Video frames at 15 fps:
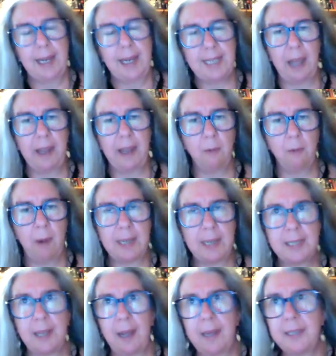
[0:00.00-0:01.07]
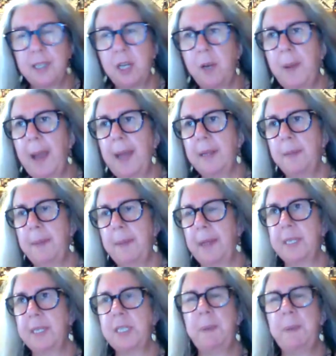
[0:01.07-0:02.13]
Italian Renaissance, and you had the
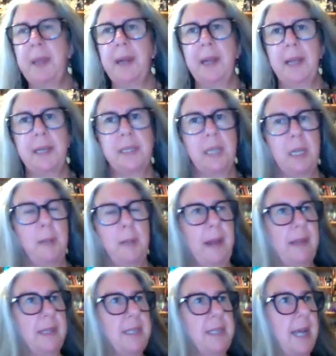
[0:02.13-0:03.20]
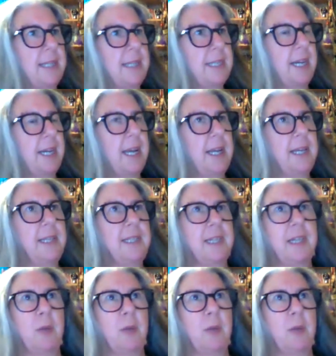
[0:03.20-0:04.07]
Malaspinas and the Malatestas,